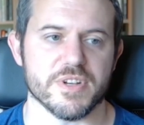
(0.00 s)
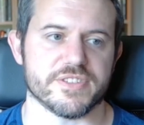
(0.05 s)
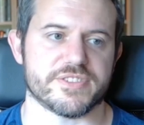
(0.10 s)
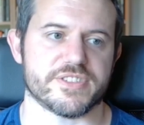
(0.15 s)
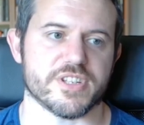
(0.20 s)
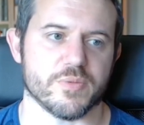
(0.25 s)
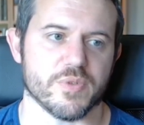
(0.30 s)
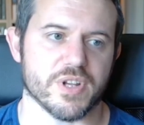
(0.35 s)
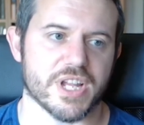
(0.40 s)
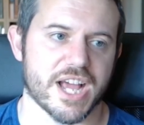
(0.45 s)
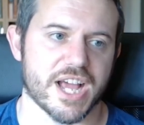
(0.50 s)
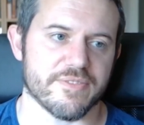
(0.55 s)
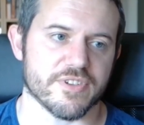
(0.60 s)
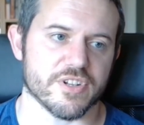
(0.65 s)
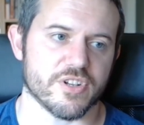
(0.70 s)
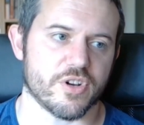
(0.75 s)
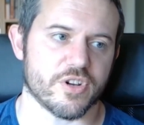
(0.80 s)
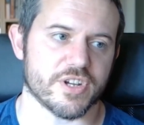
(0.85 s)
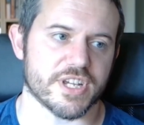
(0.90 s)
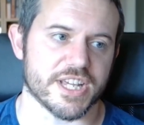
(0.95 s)
And so we'll have a
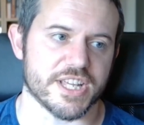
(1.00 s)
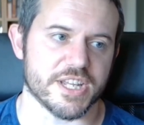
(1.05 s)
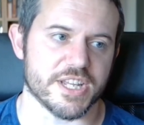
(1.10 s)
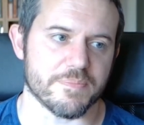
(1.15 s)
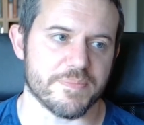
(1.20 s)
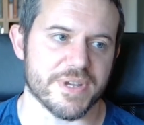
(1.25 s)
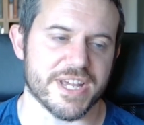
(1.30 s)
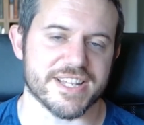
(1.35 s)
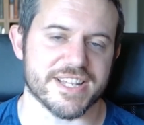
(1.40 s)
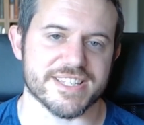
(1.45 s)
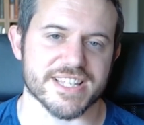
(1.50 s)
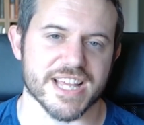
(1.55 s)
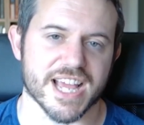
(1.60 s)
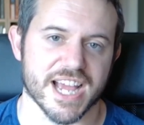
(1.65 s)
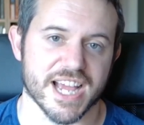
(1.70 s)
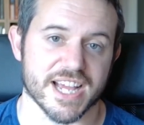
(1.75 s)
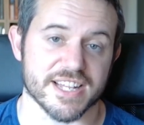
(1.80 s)
look in a bit at